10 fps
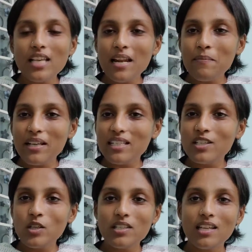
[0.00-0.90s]
send
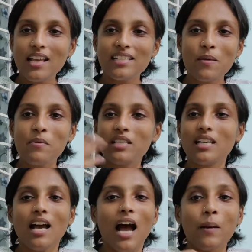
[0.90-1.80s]
messages and
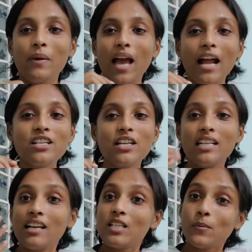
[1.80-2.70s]
SMS, and my
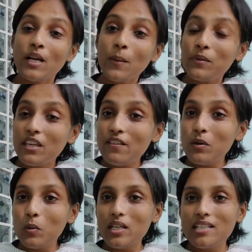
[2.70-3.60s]
handwriting has become
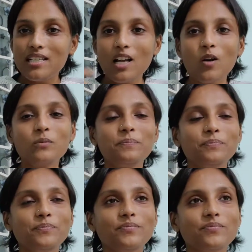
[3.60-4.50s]
even worse
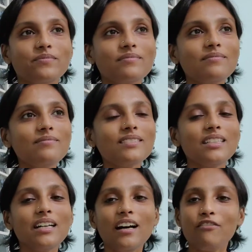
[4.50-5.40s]
now.
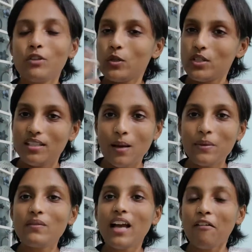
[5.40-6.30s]
Of course, I
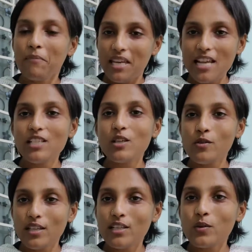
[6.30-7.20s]
mean, we have many
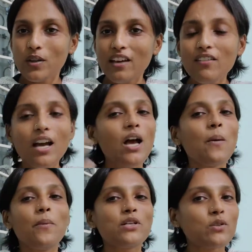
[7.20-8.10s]
excuses to give.
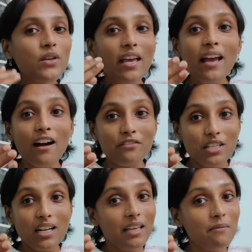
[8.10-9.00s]
But today,
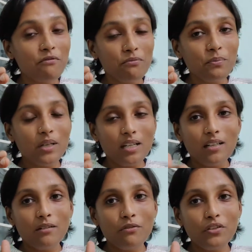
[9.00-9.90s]
after
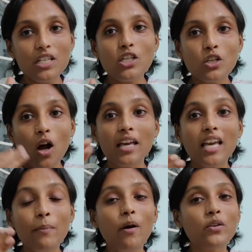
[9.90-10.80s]
I finish
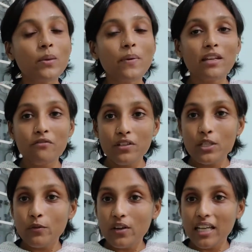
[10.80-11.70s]
talking about the
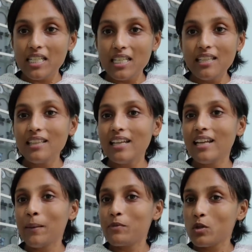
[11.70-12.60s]
benefits of writing,
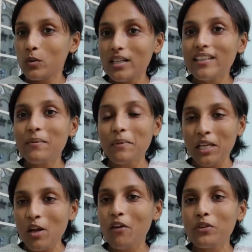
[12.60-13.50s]
then I'm sure that
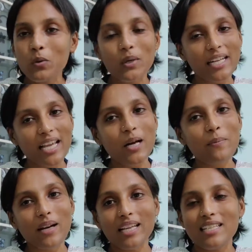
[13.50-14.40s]
many of you would take
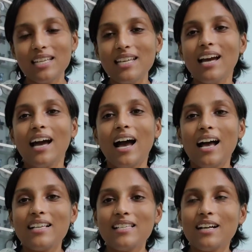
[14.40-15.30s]
up writing
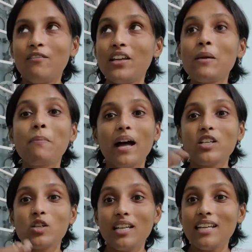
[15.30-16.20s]
as a very
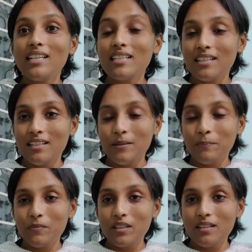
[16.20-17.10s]
passionate
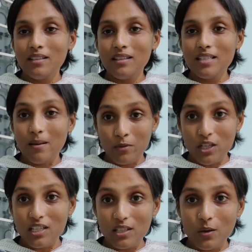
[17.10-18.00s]

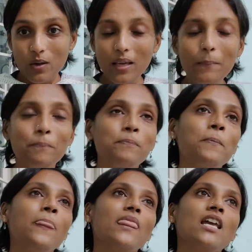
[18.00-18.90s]
subject. Okay?
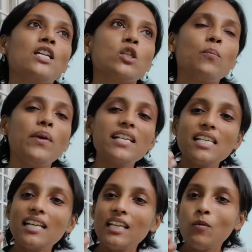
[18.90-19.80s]
So
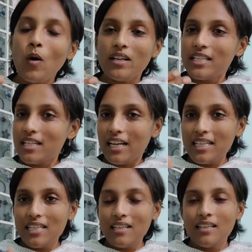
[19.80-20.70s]
basically, what is
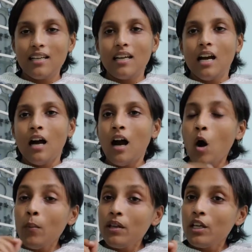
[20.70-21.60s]
writing?
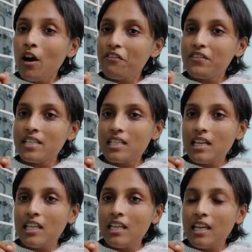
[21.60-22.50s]
How many of us
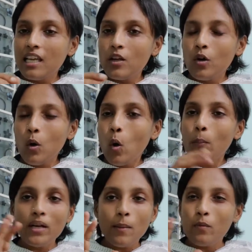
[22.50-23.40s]
really
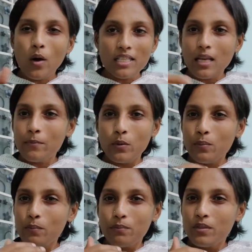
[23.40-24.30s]
open up WhatsApp
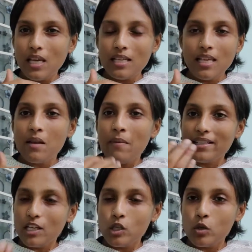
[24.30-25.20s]
to say send
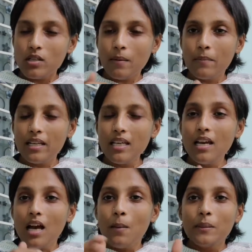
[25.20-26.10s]
message to somebody,